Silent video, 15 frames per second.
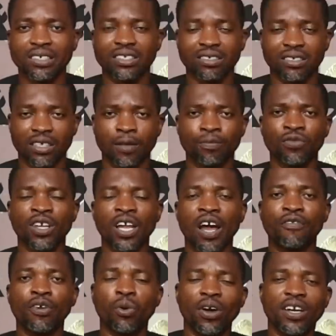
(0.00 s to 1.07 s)
say
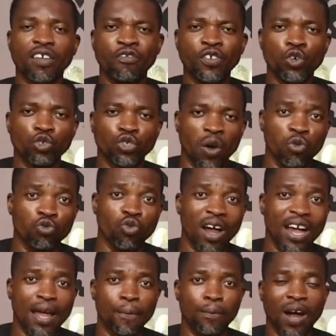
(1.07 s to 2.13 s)
I feel quite the videos I would do
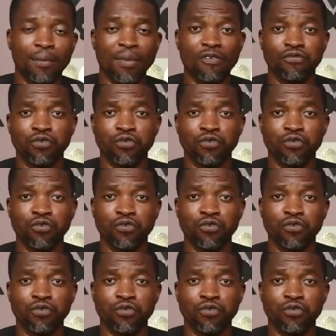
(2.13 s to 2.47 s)
a bar man